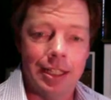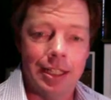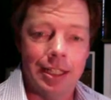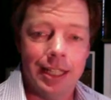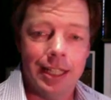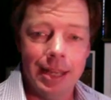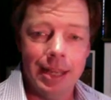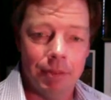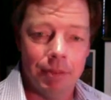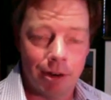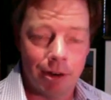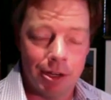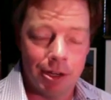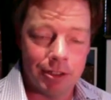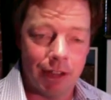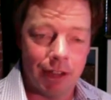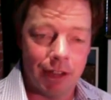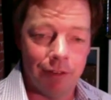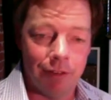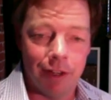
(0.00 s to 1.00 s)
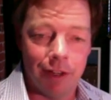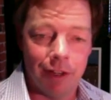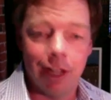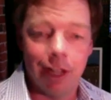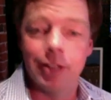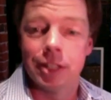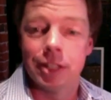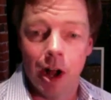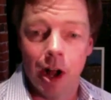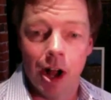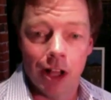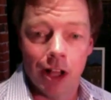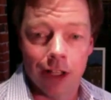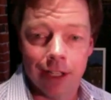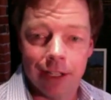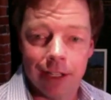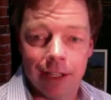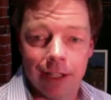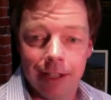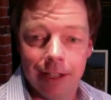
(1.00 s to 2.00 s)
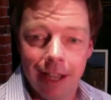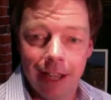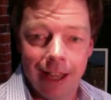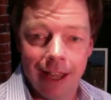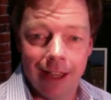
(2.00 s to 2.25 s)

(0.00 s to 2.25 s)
you keep throwing yourself against the wall, and it,